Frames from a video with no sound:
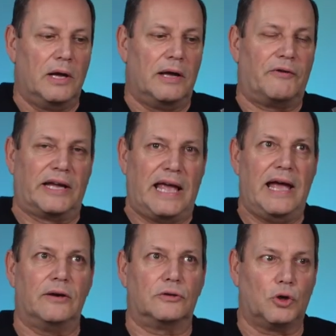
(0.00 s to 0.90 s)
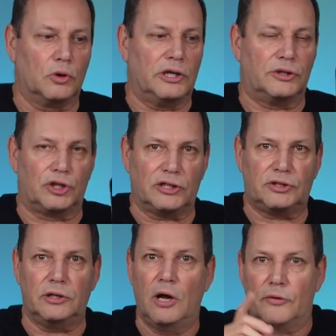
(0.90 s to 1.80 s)
If I can't totally
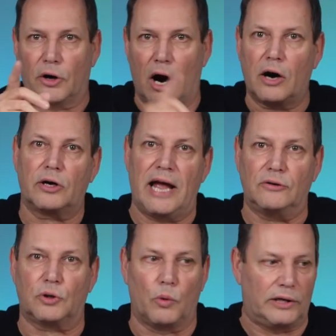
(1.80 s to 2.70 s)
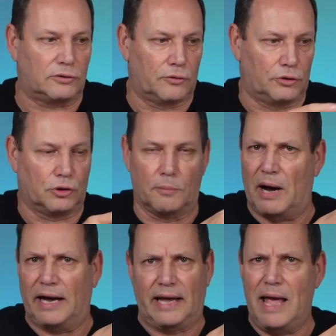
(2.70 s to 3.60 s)
adjust it, there are counterweights that you could
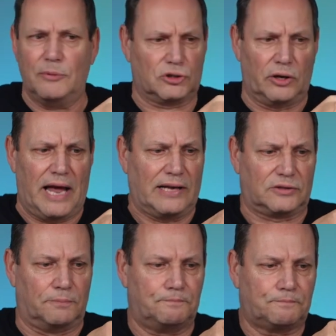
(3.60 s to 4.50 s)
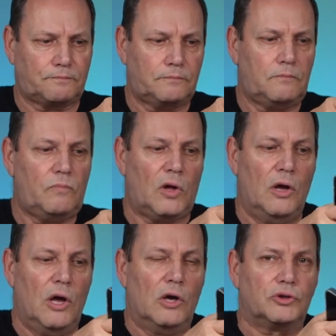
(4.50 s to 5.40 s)
buy. Amazon has them.
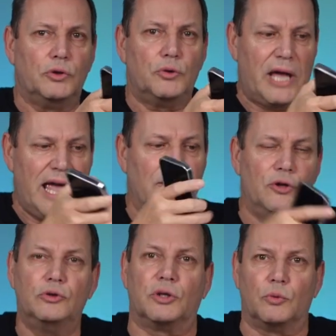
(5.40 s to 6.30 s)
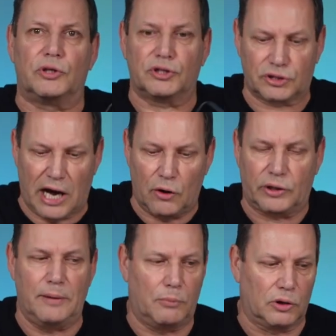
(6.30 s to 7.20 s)
So you can use it with this style
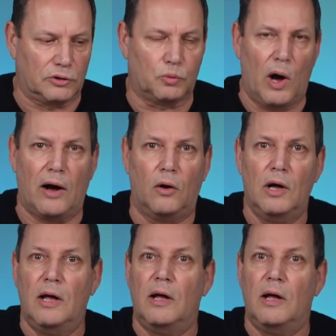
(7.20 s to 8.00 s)
gimbal as well.